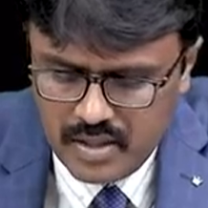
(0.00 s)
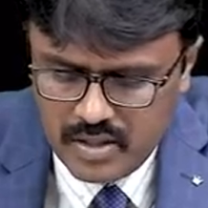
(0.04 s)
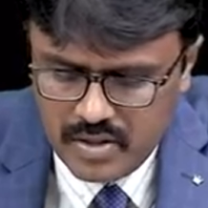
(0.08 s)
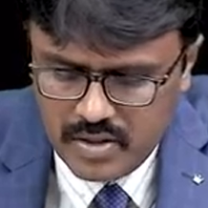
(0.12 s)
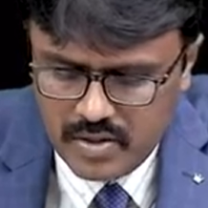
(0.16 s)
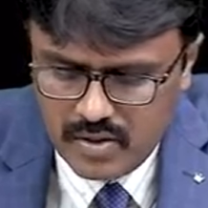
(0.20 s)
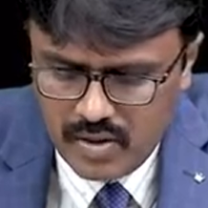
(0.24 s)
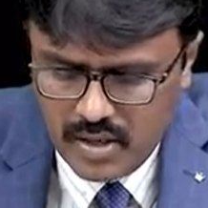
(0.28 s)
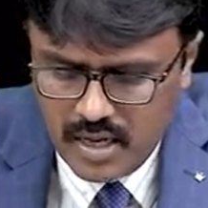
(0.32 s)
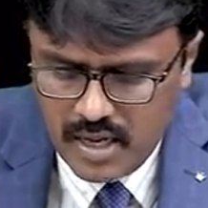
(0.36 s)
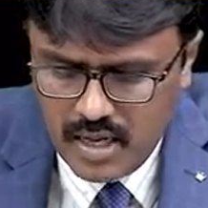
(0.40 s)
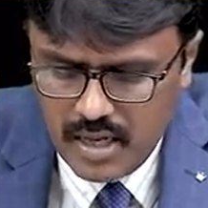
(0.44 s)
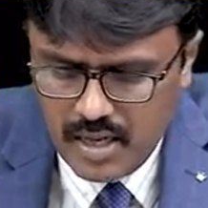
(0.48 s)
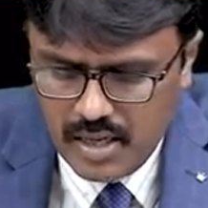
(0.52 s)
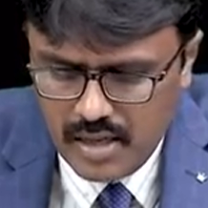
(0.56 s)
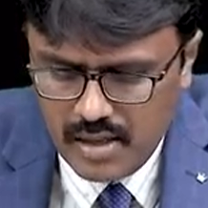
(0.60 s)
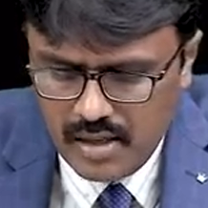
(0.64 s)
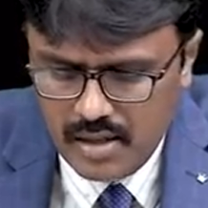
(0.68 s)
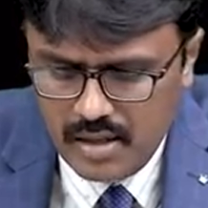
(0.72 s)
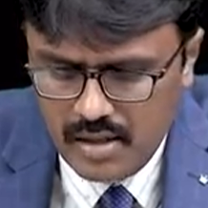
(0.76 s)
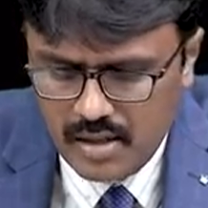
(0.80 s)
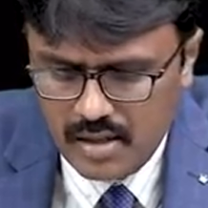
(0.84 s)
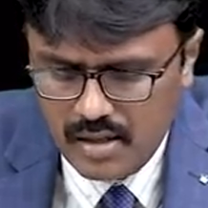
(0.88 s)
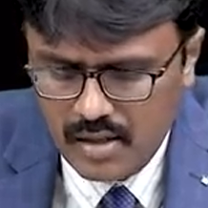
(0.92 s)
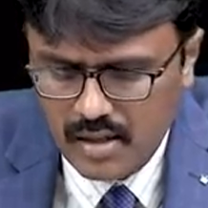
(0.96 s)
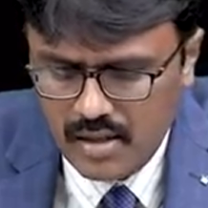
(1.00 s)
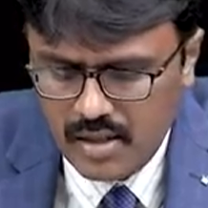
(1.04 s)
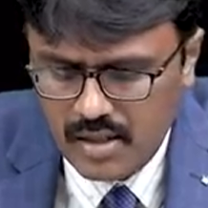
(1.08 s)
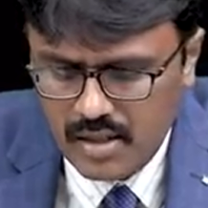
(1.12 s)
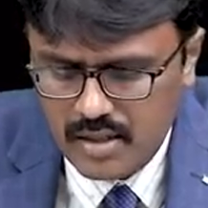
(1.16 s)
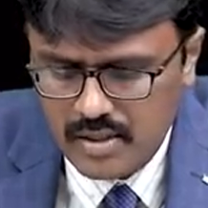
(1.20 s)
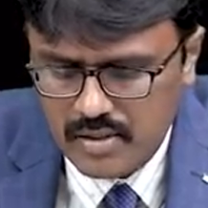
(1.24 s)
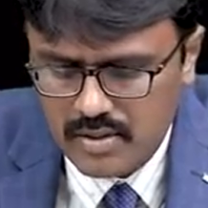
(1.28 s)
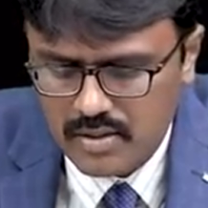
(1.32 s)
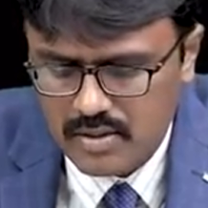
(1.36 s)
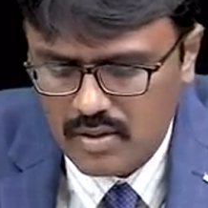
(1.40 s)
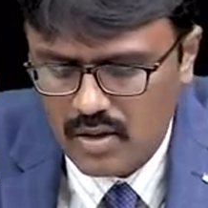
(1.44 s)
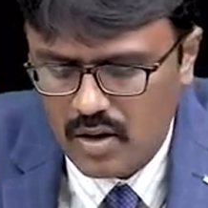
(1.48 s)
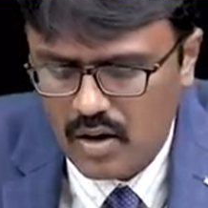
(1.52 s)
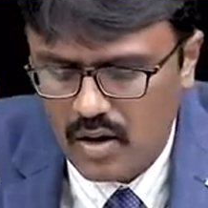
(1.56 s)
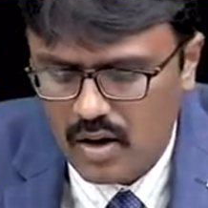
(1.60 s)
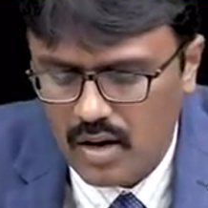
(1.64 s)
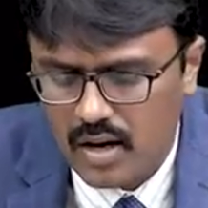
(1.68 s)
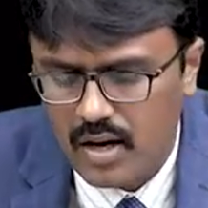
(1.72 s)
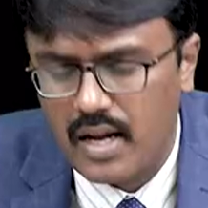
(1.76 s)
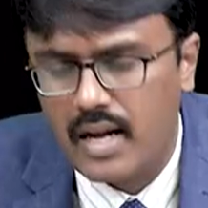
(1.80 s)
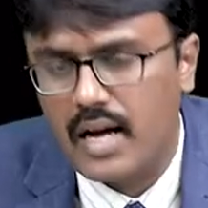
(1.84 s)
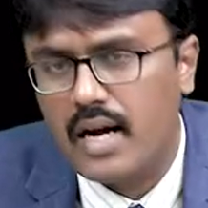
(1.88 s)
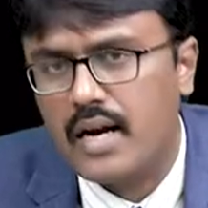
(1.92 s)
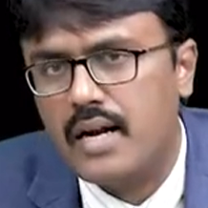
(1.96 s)
So ranitidine is
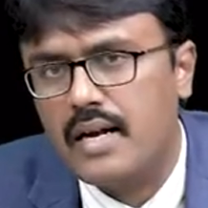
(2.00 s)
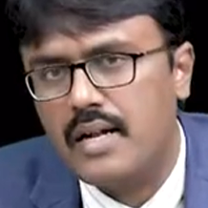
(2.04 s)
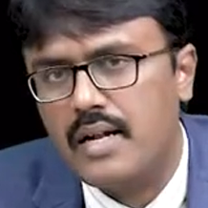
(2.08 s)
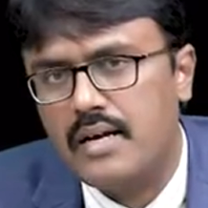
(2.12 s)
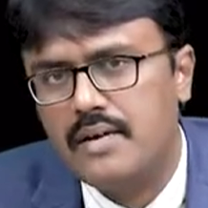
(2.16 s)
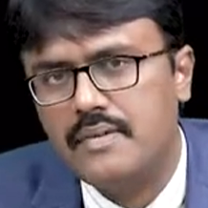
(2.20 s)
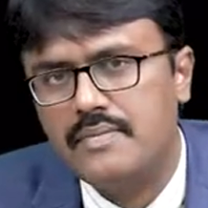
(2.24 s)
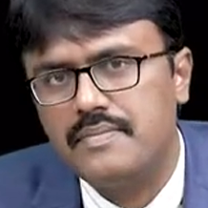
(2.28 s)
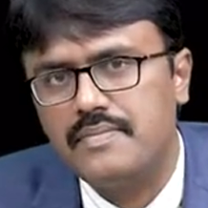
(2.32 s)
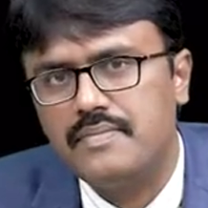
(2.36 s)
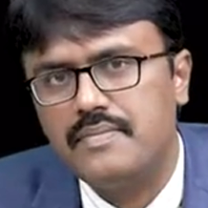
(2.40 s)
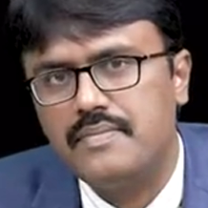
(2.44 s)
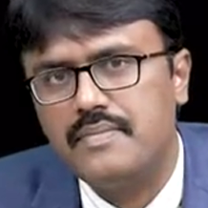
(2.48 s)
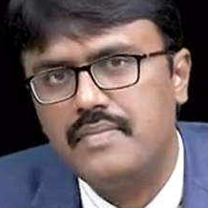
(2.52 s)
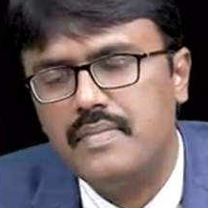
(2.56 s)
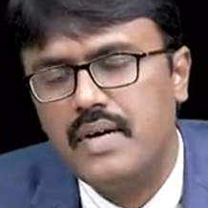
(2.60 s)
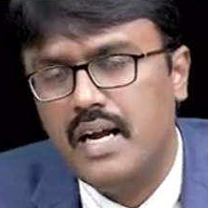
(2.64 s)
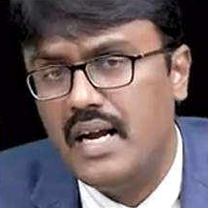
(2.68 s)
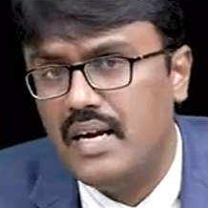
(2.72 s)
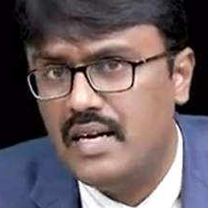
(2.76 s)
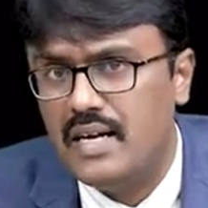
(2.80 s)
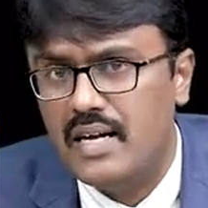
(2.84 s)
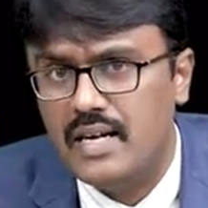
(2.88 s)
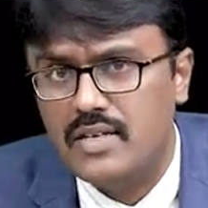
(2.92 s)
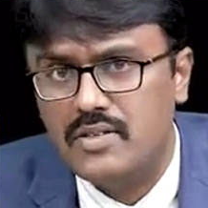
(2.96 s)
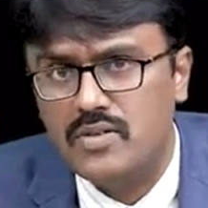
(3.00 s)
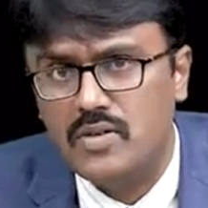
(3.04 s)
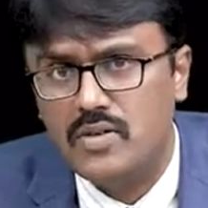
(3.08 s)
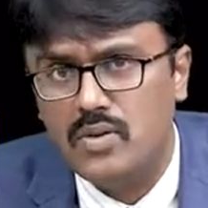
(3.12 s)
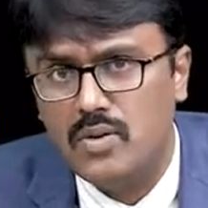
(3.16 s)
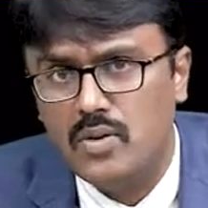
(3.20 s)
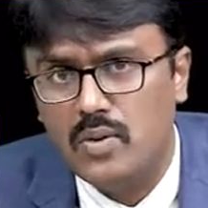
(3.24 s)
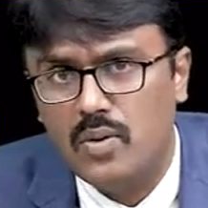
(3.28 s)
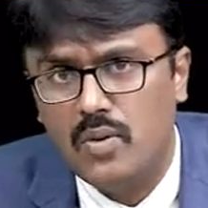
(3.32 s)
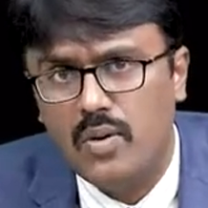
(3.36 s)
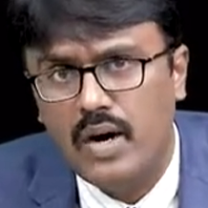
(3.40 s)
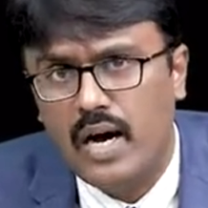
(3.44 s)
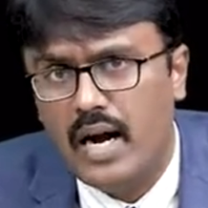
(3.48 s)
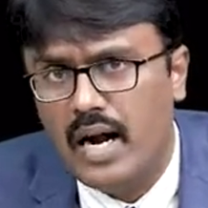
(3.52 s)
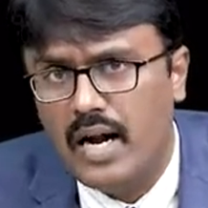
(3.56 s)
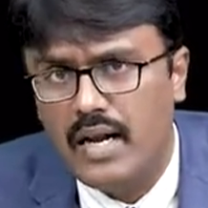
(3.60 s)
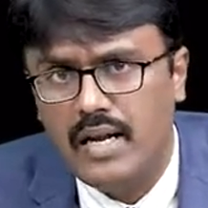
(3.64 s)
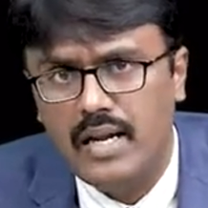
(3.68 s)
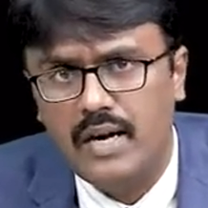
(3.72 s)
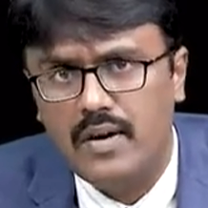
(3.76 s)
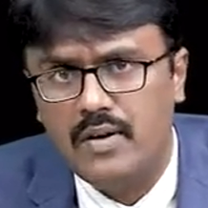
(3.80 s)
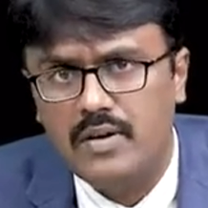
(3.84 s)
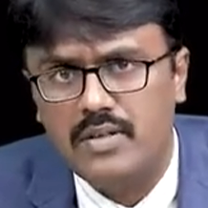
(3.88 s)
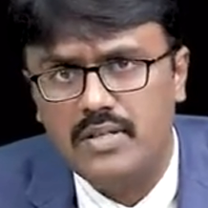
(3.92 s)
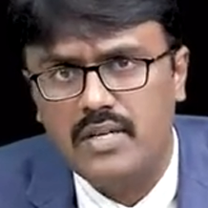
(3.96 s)
longer acting and it has no
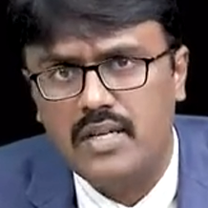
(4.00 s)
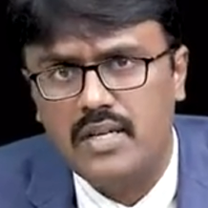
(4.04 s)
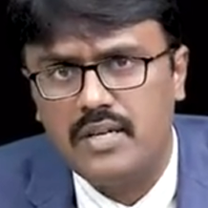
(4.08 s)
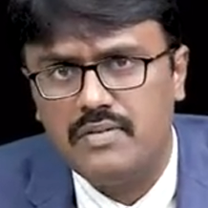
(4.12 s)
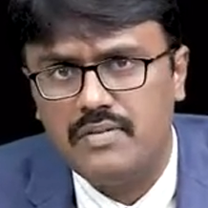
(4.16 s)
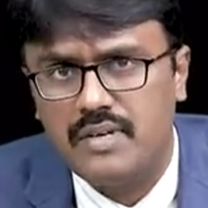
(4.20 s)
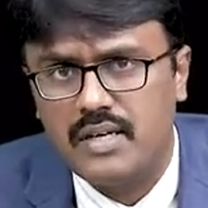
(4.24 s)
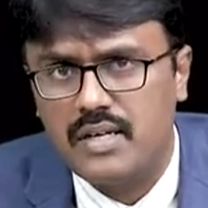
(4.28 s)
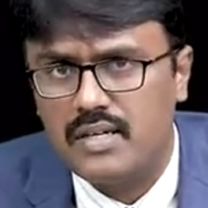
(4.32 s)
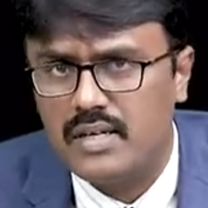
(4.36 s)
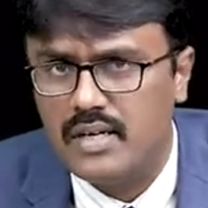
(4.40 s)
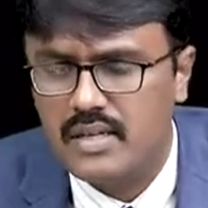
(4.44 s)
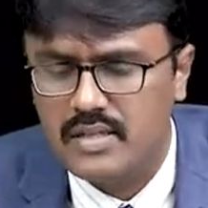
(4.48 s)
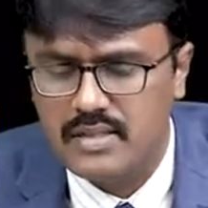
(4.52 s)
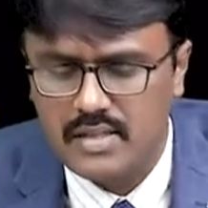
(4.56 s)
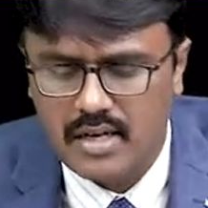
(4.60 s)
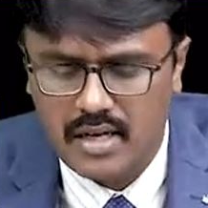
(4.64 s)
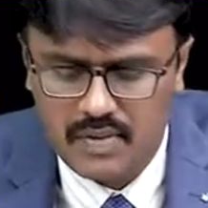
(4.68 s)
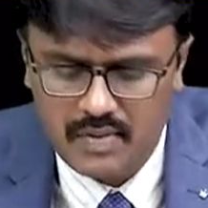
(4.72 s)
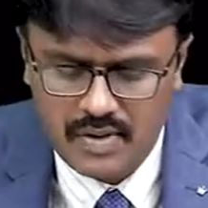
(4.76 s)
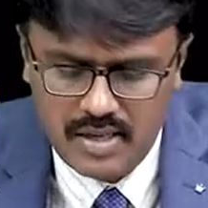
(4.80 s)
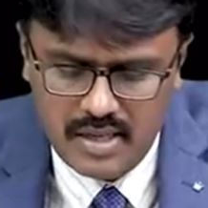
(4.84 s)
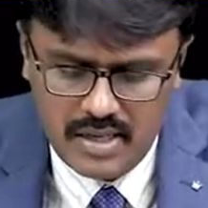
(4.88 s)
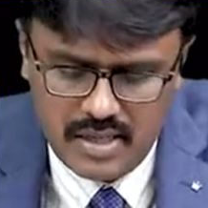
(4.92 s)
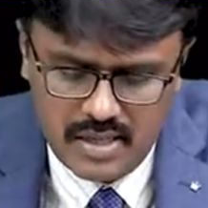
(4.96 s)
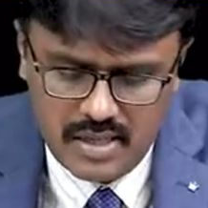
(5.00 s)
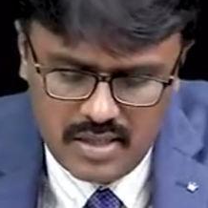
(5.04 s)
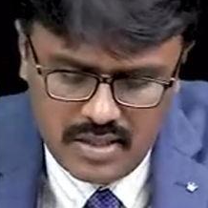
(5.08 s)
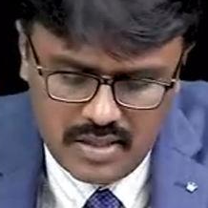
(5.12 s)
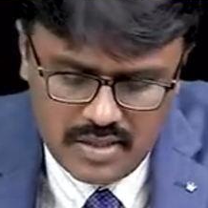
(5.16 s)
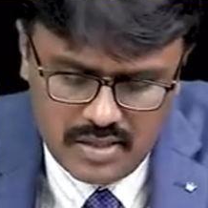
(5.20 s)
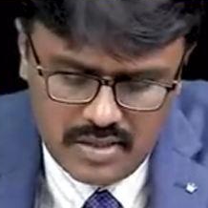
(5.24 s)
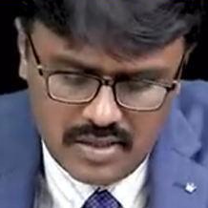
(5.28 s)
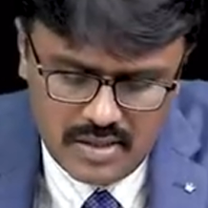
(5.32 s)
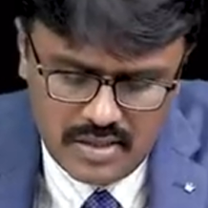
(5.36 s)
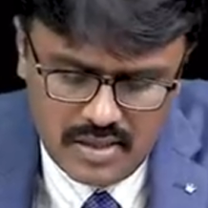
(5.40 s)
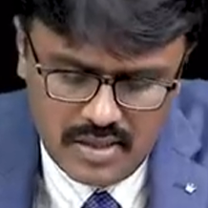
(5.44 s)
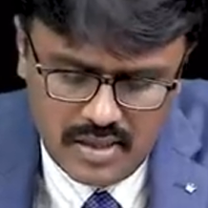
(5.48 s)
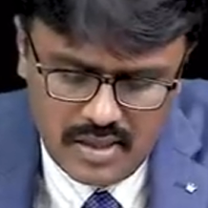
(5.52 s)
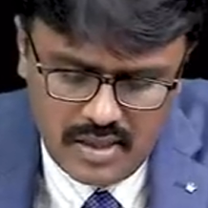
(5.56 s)
anti-androgen effect. That is the advantage.